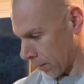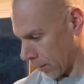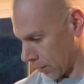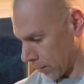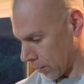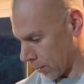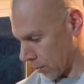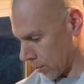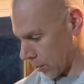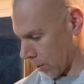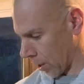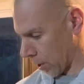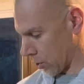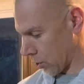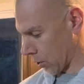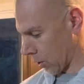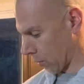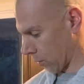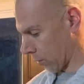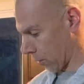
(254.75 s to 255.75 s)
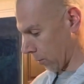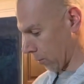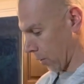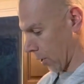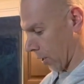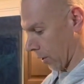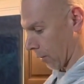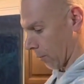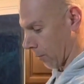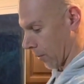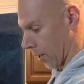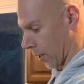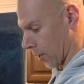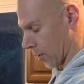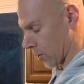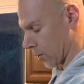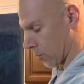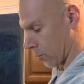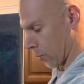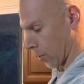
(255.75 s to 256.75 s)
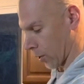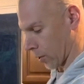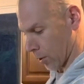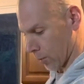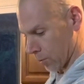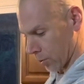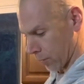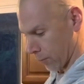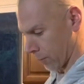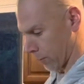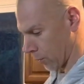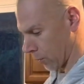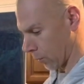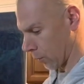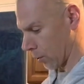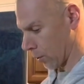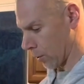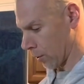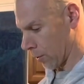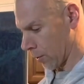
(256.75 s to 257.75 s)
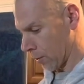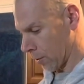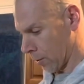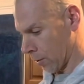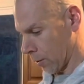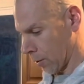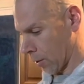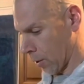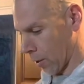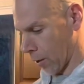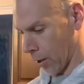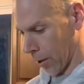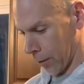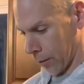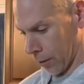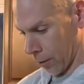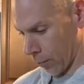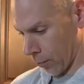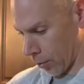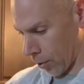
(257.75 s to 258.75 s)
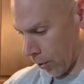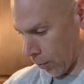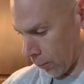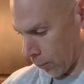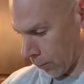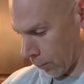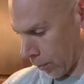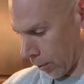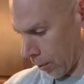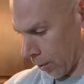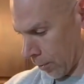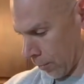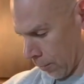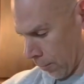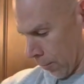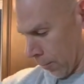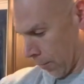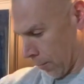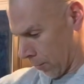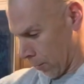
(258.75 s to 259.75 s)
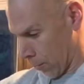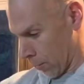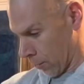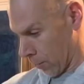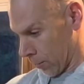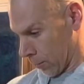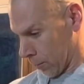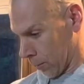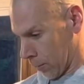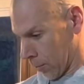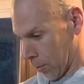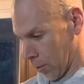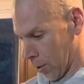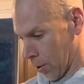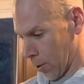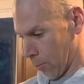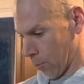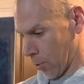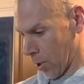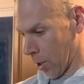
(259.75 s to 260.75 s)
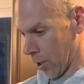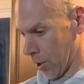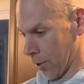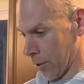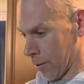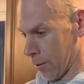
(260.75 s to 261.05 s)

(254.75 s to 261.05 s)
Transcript: Because I generally make a mess when it comes to food. All right, here we go. Ready? Yeah, buddy.